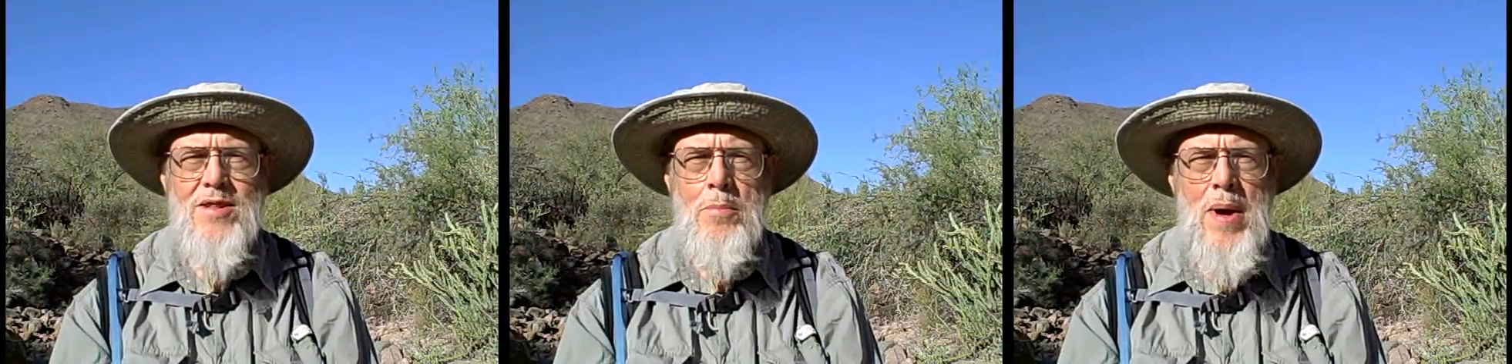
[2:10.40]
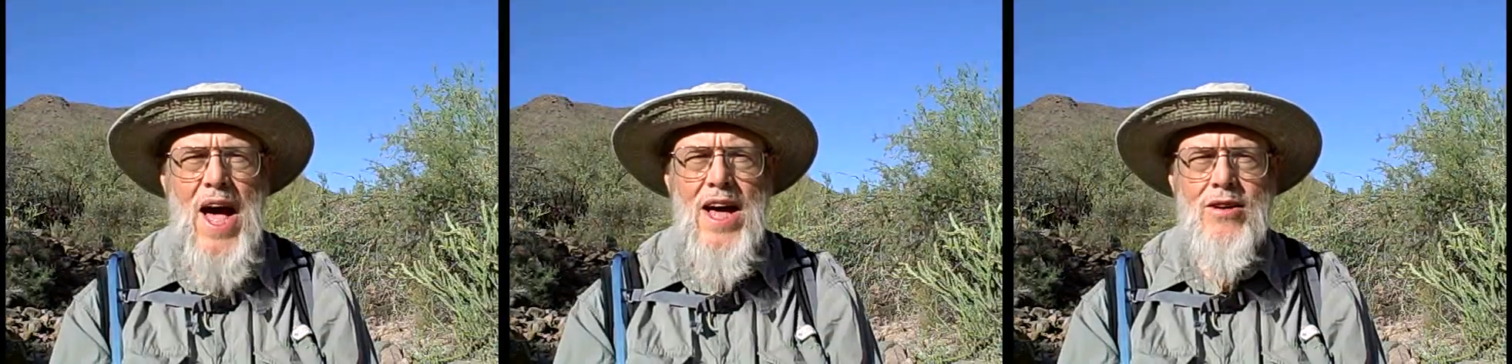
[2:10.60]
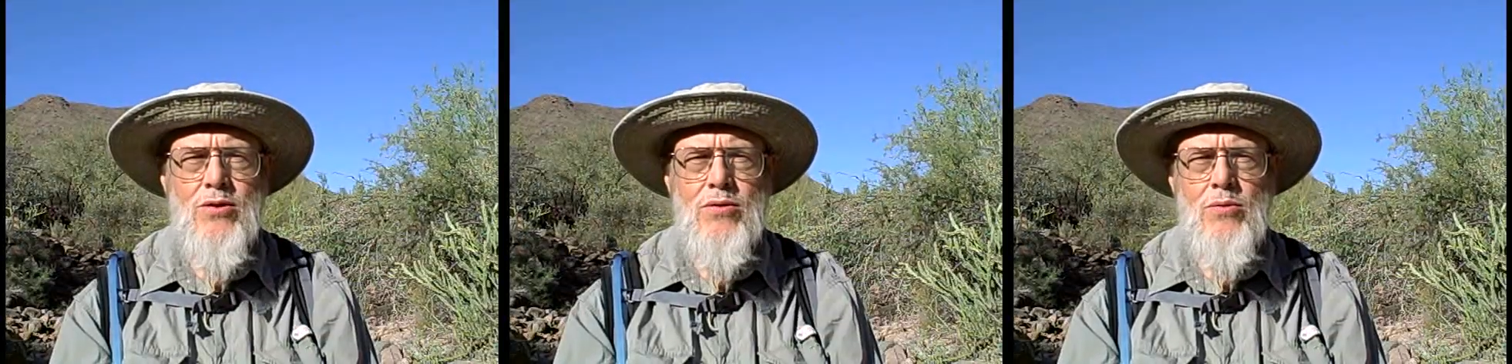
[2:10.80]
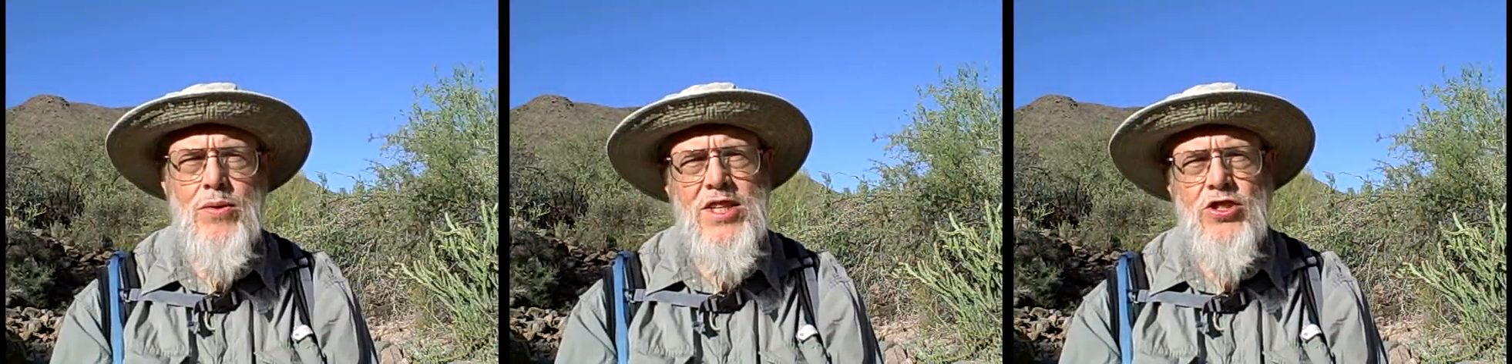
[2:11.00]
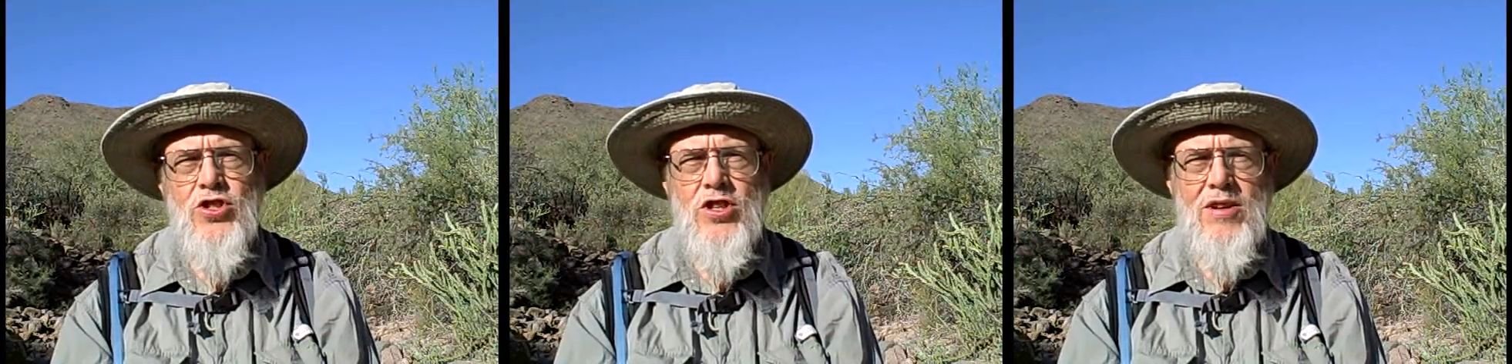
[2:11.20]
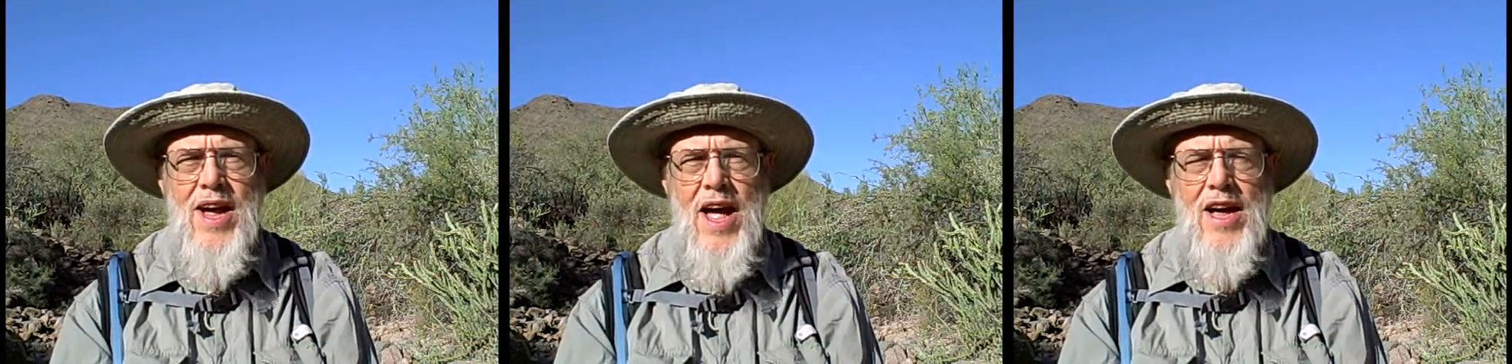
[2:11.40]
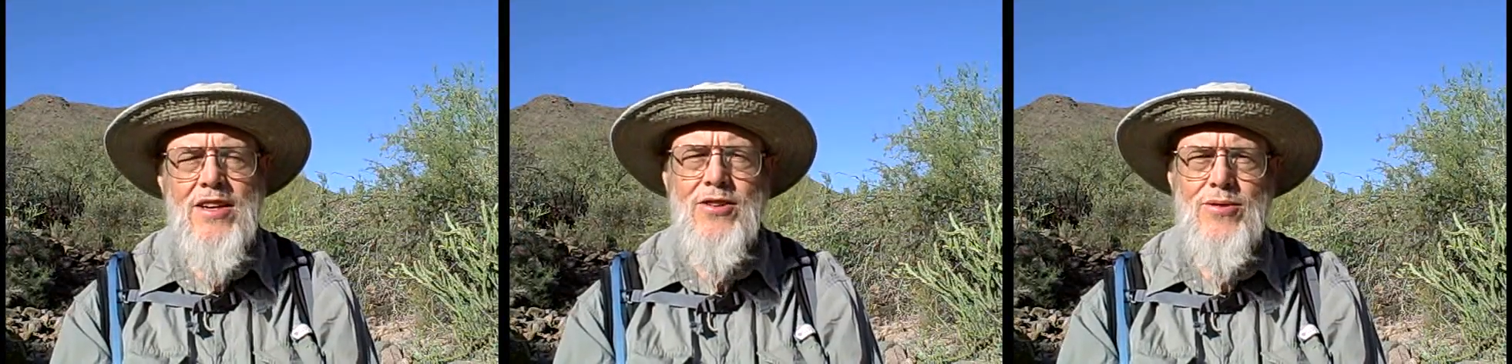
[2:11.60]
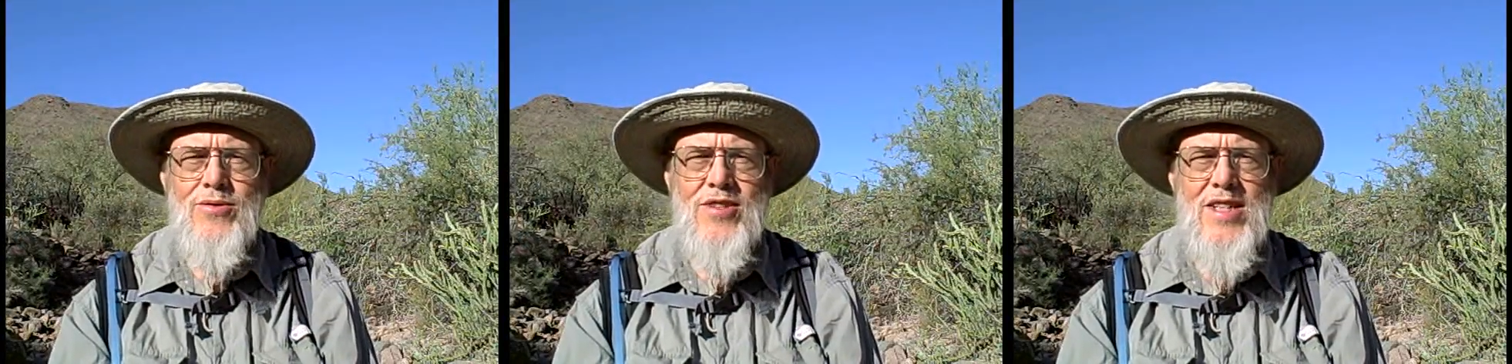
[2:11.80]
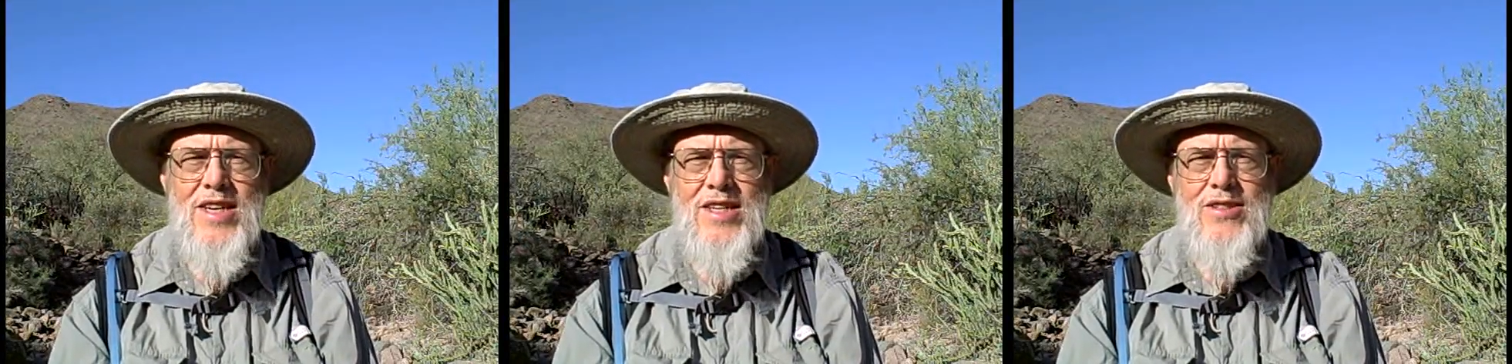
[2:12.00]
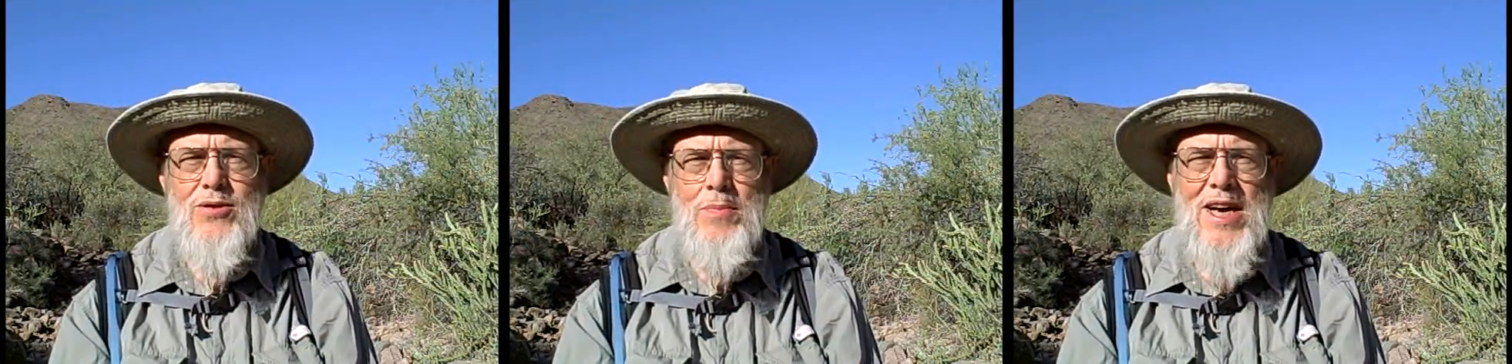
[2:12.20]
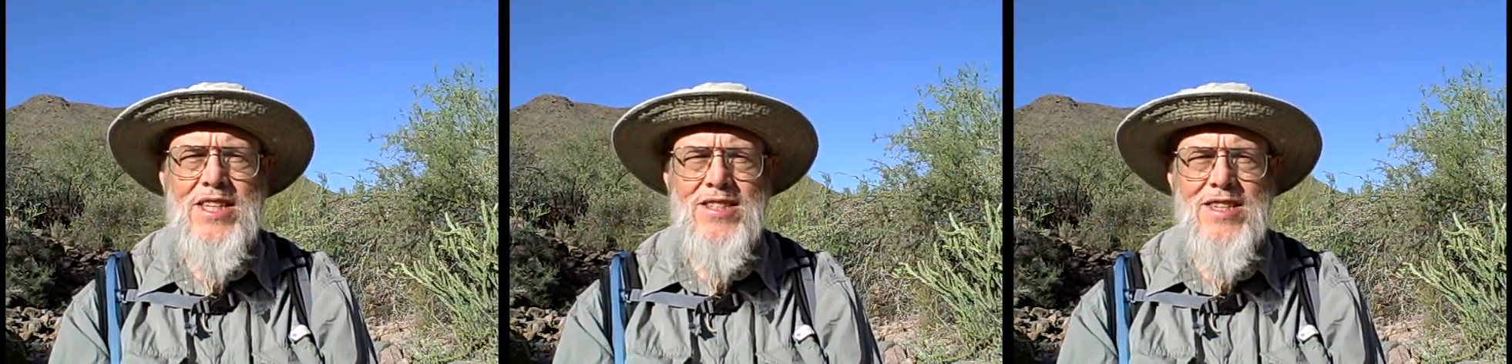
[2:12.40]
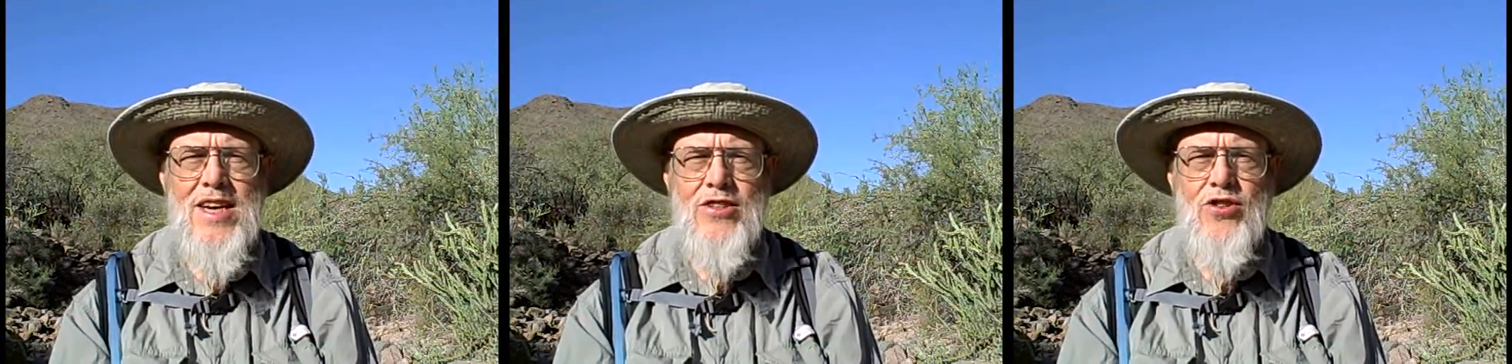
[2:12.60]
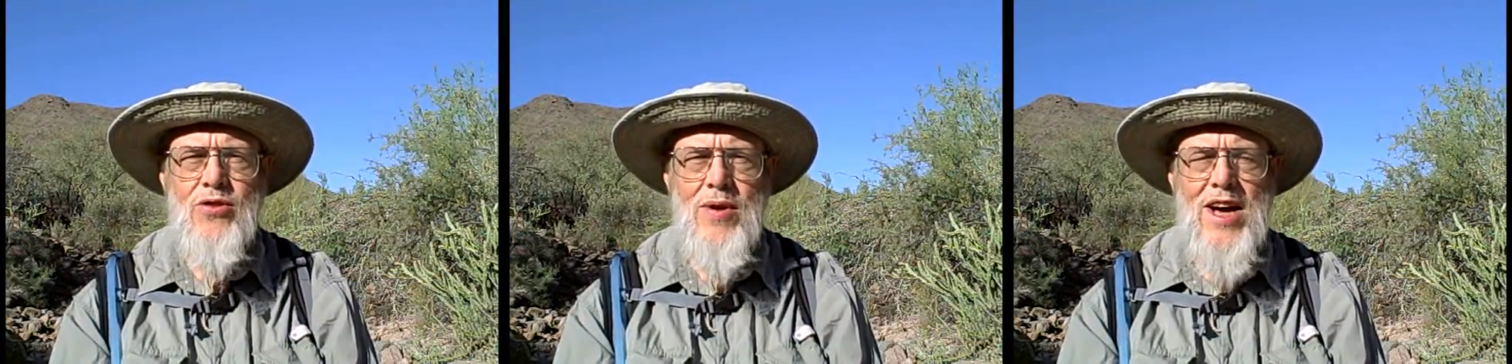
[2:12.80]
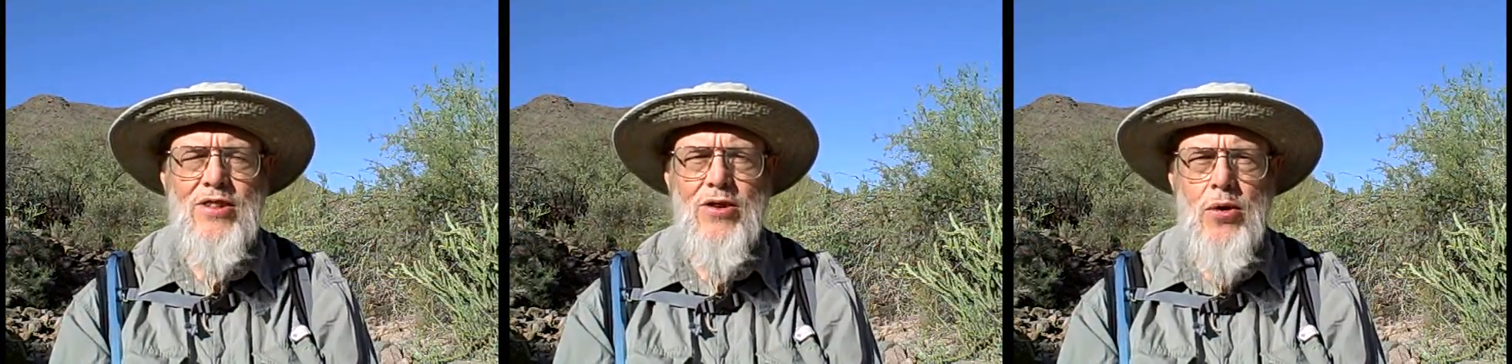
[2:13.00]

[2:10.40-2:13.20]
of the battle, which enters the space station rather